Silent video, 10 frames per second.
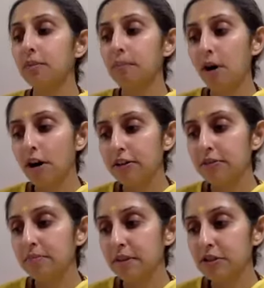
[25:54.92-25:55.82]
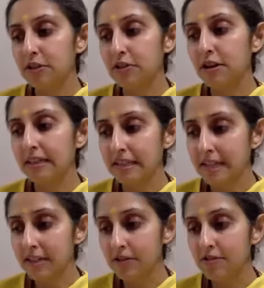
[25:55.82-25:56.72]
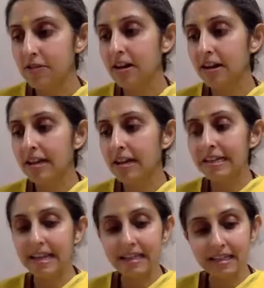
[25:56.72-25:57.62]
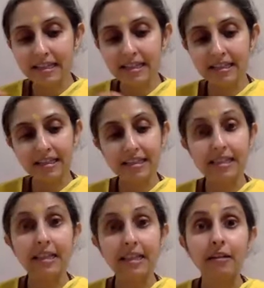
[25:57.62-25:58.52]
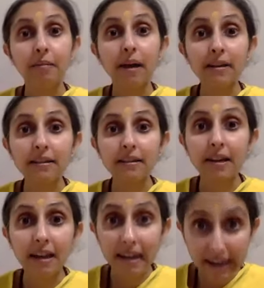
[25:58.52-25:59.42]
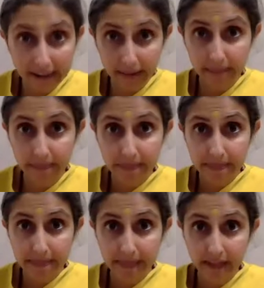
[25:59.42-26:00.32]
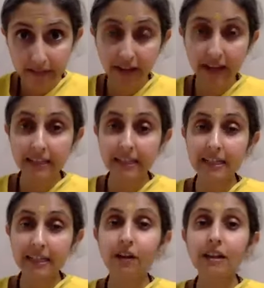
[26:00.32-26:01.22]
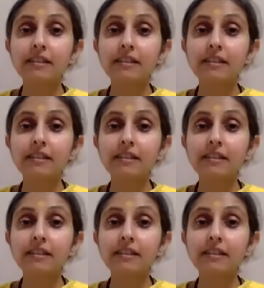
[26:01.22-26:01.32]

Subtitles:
pot, pitcher, etc. in essence is nothing but clay. In fact, they cannot